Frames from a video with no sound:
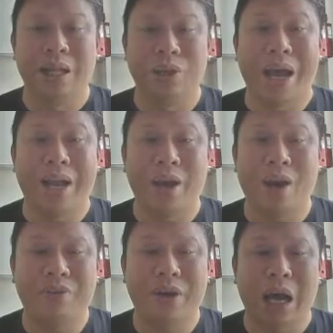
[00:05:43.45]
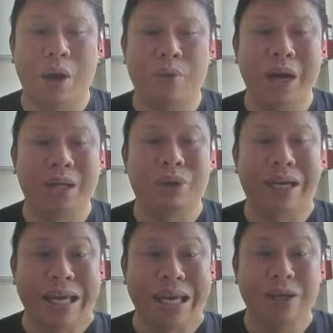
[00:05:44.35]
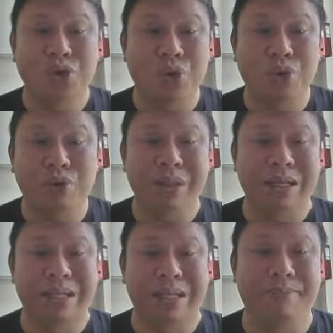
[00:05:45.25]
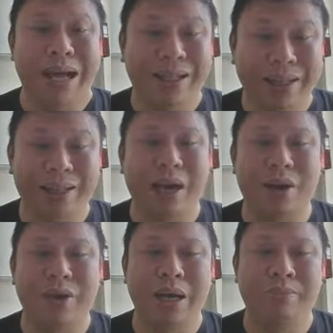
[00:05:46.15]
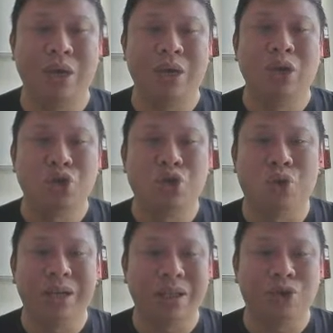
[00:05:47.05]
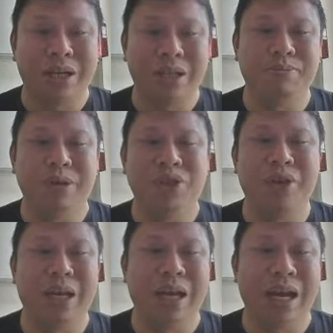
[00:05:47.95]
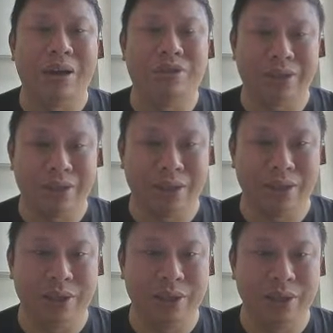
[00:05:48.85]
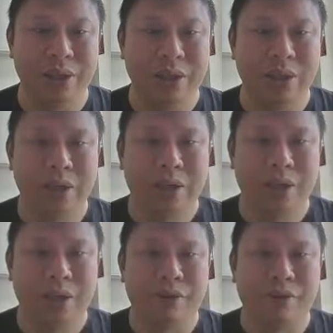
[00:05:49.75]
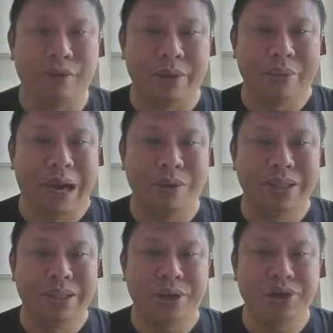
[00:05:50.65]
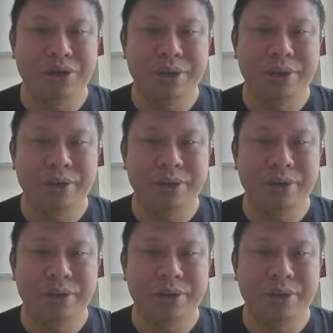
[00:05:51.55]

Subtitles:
To end off, I would like to again show you the schematic diagram showing the transmission of electricity from the power station